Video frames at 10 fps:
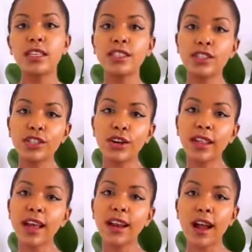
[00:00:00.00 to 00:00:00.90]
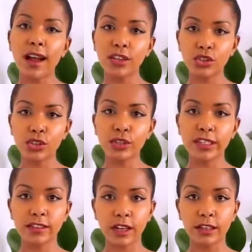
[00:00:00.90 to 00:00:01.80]
Did you know that
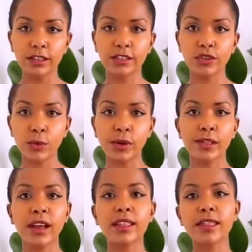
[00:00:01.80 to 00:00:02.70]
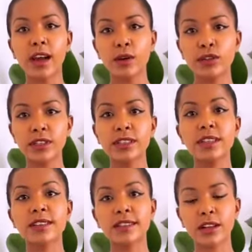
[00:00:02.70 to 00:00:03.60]
$100 is worth 1,000
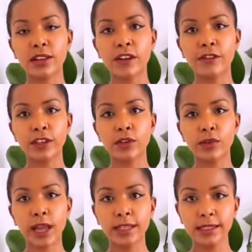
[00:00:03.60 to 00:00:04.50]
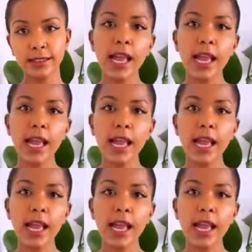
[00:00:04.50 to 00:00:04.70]
South African rand